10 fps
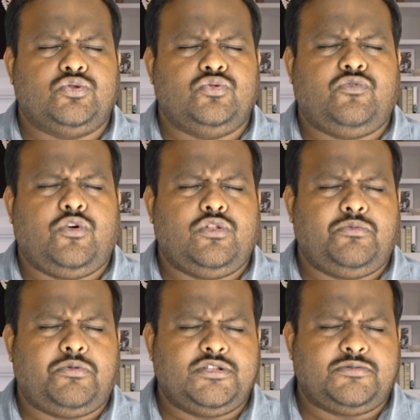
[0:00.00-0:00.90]
follow the
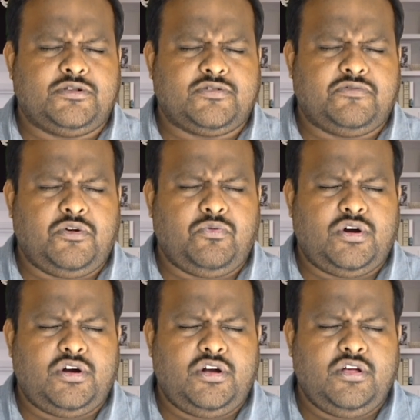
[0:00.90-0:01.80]
principles of thy
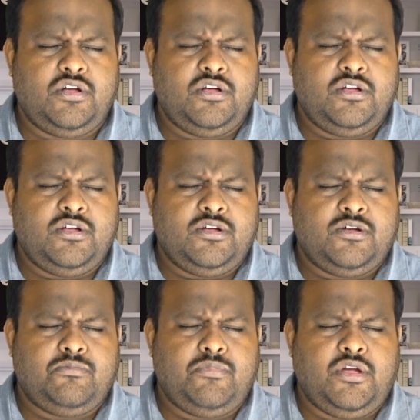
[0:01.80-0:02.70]
word,
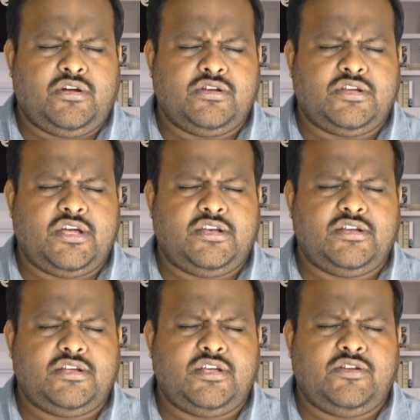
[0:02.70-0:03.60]
being content
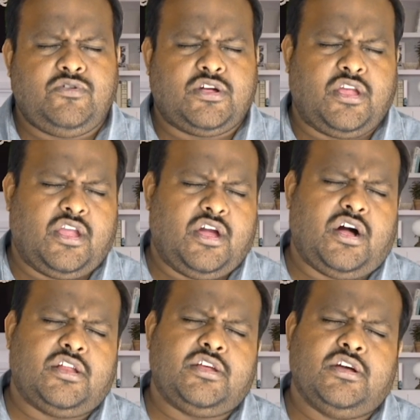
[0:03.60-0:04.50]
and working
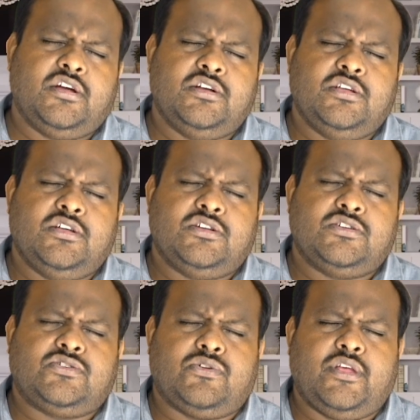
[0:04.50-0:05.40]
hard
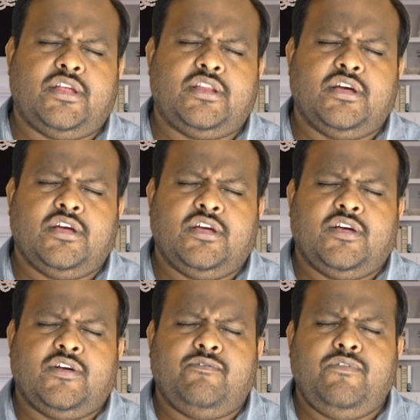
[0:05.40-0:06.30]
so that
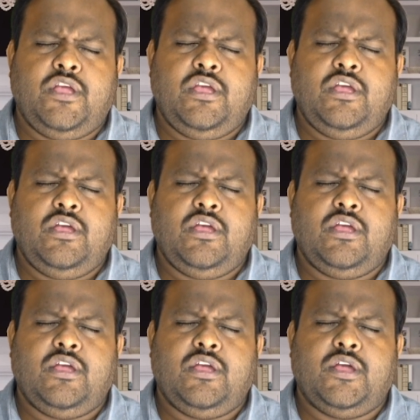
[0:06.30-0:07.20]
we
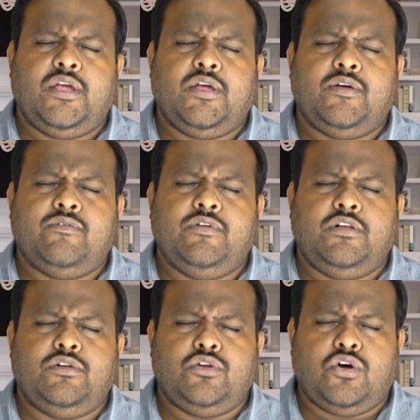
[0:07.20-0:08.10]
will
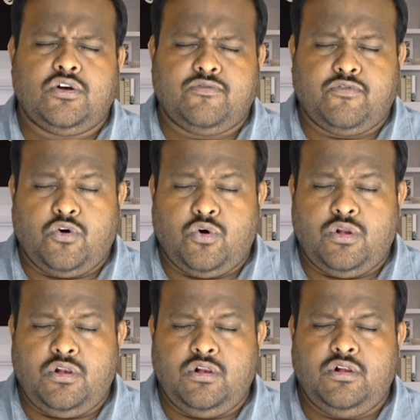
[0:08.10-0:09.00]
not fall
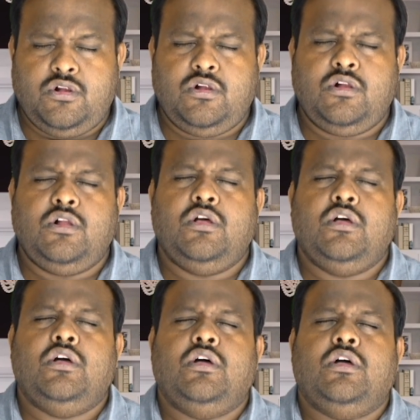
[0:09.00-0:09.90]

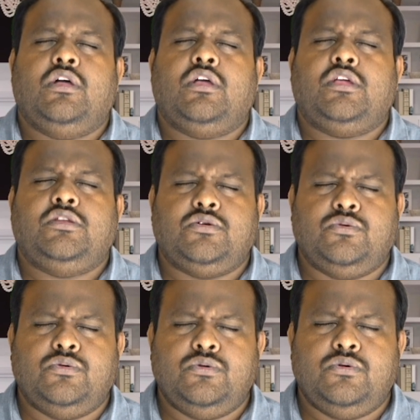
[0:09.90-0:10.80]

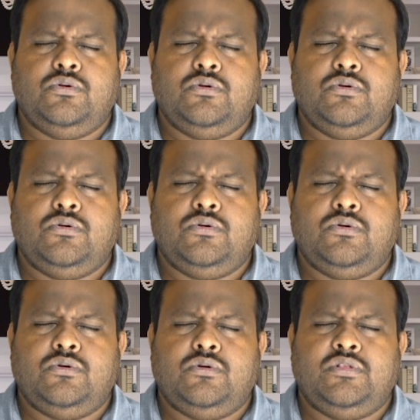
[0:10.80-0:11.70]
into
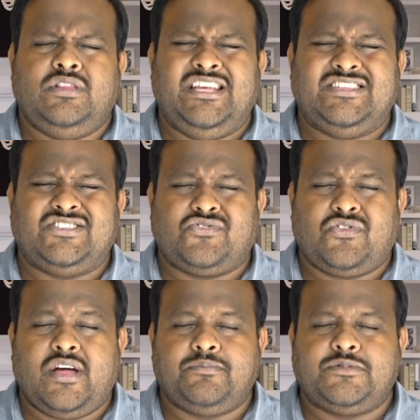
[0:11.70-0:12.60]
these
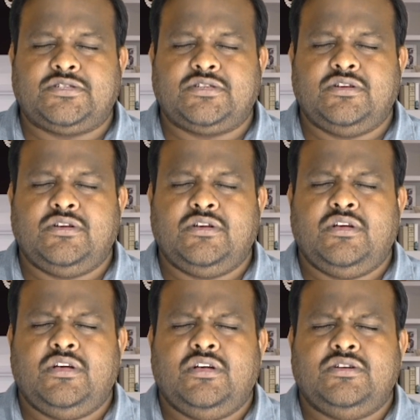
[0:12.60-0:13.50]
traps.
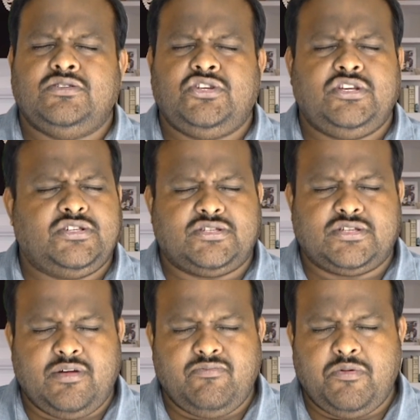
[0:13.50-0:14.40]
In Jesus'
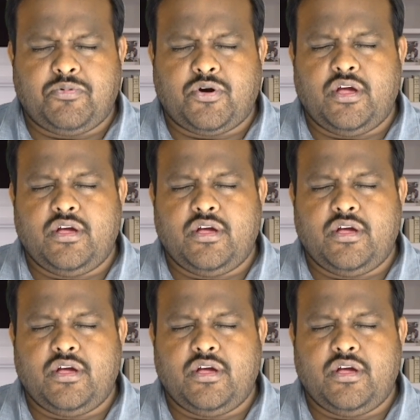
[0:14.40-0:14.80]
name we pray.